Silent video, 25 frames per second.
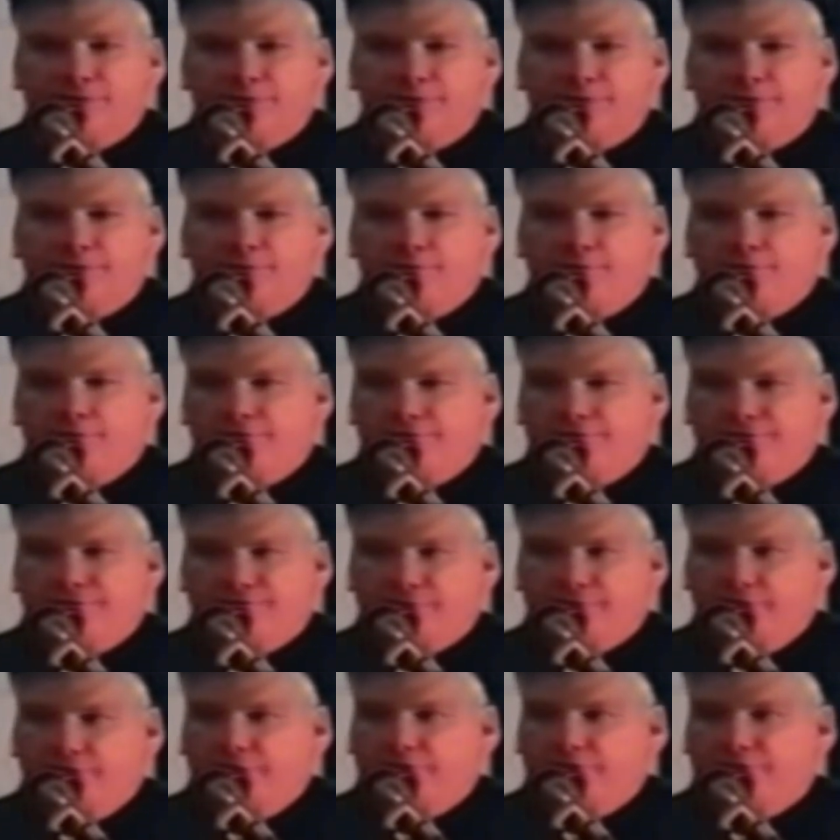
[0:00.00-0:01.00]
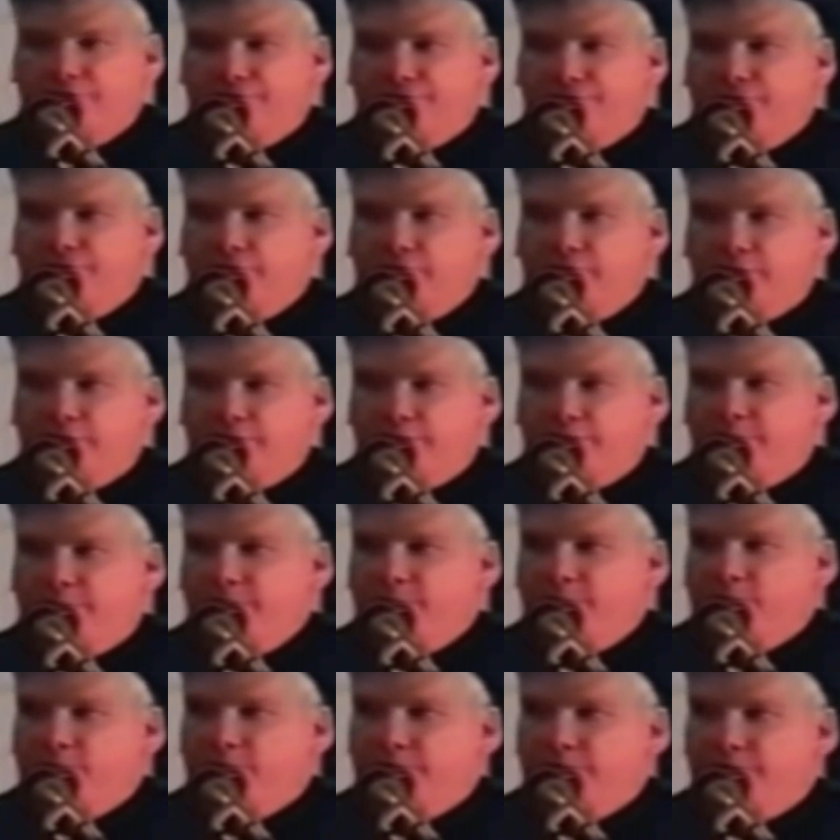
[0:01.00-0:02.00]
some of the wounds, and there's a few
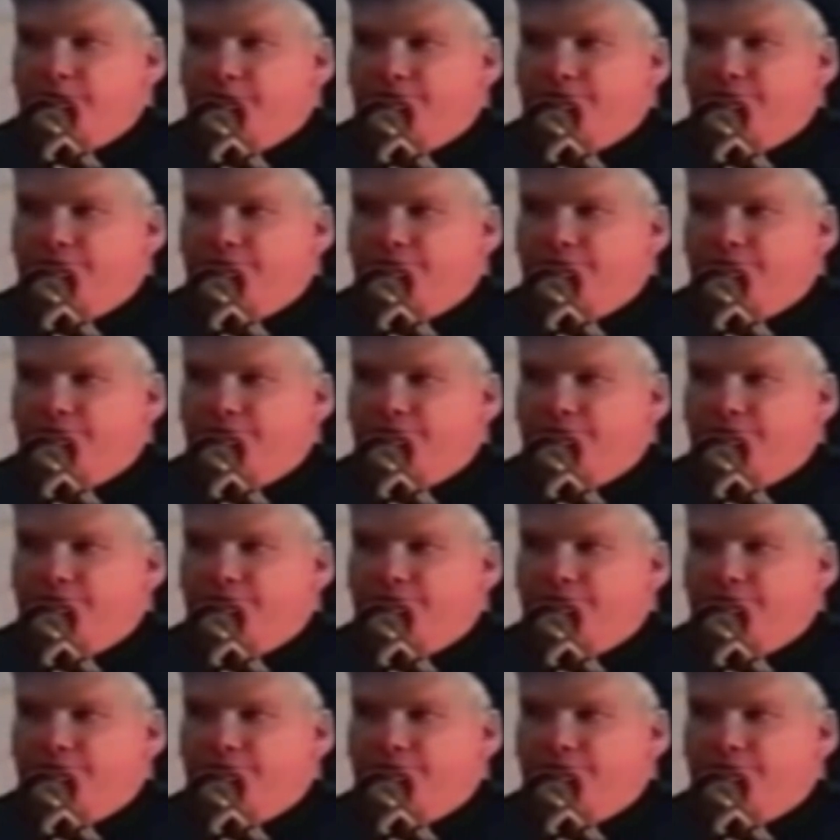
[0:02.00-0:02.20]
other people